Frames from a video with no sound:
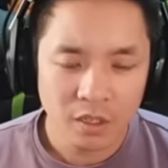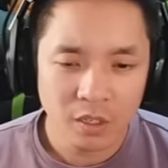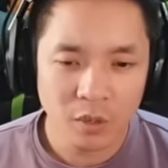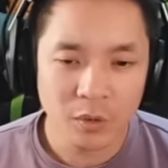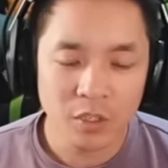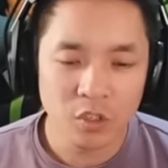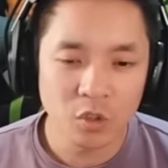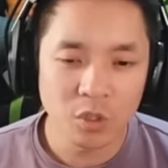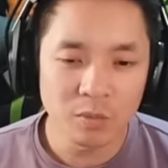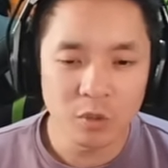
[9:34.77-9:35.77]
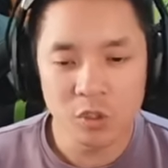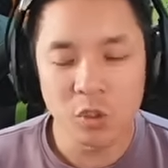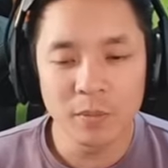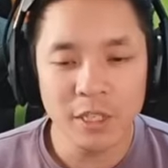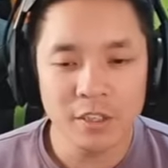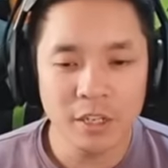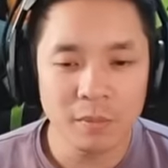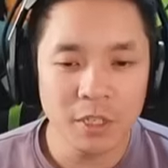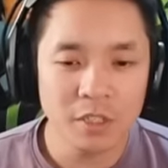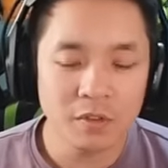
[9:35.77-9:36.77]
You want to watch Storm? Well, Storm needs 10
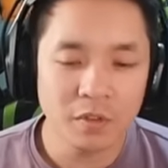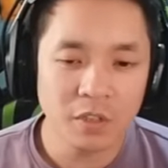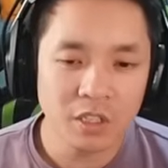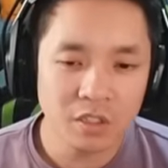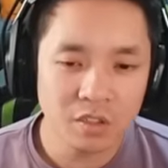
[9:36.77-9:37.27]
minutes, Vivi.